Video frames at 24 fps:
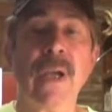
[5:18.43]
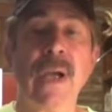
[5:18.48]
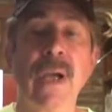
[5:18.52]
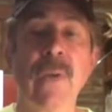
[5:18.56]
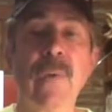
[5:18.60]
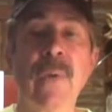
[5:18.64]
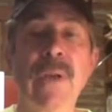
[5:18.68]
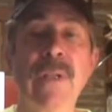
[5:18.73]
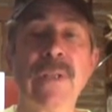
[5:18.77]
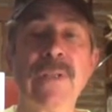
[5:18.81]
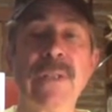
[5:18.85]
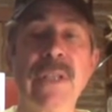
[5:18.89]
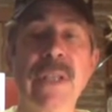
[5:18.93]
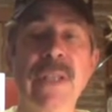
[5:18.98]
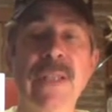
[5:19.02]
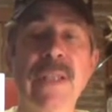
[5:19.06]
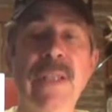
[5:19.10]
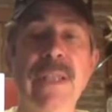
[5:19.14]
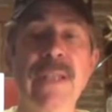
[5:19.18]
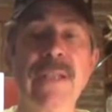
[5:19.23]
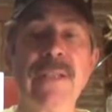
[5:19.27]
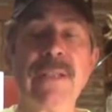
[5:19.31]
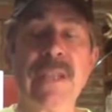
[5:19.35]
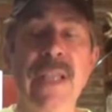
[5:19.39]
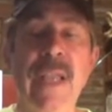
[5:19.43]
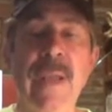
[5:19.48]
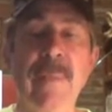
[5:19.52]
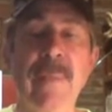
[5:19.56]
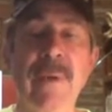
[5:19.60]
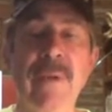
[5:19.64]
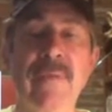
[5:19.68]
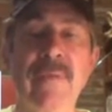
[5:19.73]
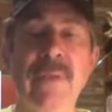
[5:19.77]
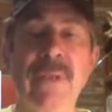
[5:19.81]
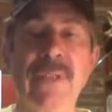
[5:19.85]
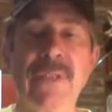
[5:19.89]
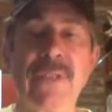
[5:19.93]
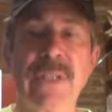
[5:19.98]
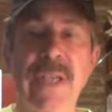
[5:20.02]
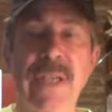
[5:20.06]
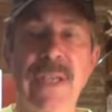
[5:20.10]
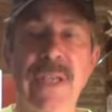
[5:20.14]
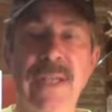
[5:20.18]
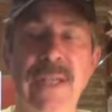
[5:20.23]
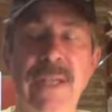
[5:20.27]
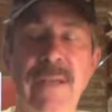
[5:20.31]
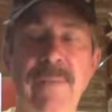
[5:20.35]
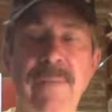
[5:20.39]
I want to set the example of
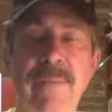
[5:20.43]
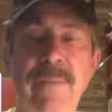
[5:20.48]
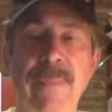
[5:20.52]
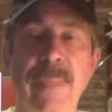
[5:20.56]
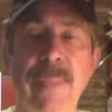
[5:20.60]
recycling